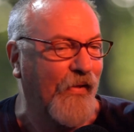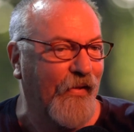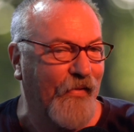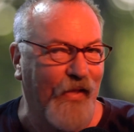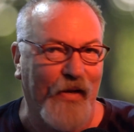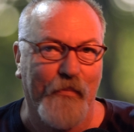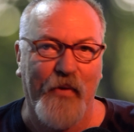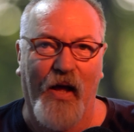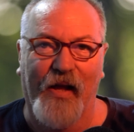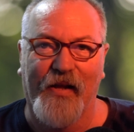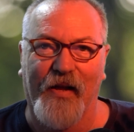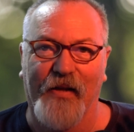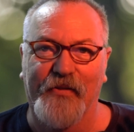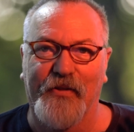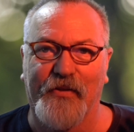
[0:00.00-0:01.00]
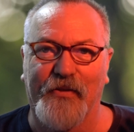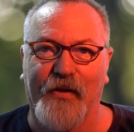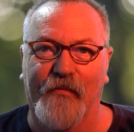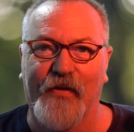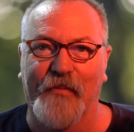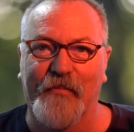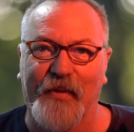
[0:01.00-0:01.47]
then I'm not conscious
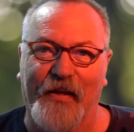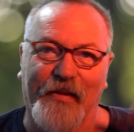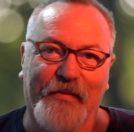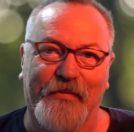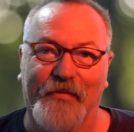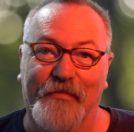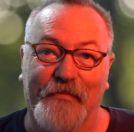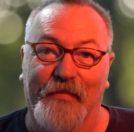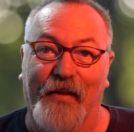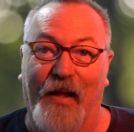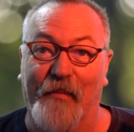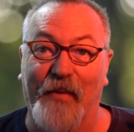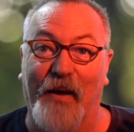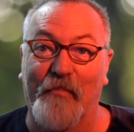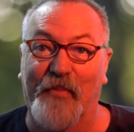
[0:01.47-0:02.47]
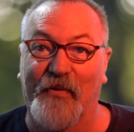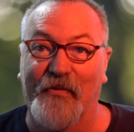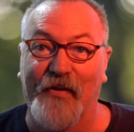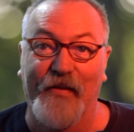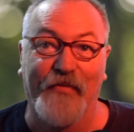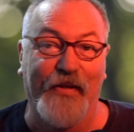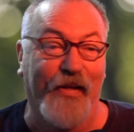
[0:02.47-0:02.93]
of it because I'm not
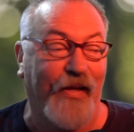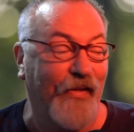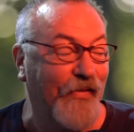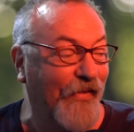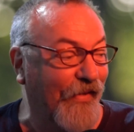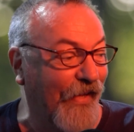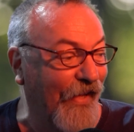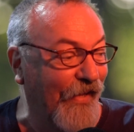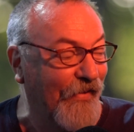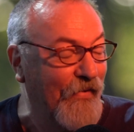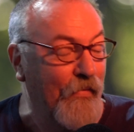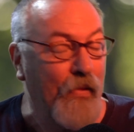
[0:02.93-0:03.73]
perceiving it, okay?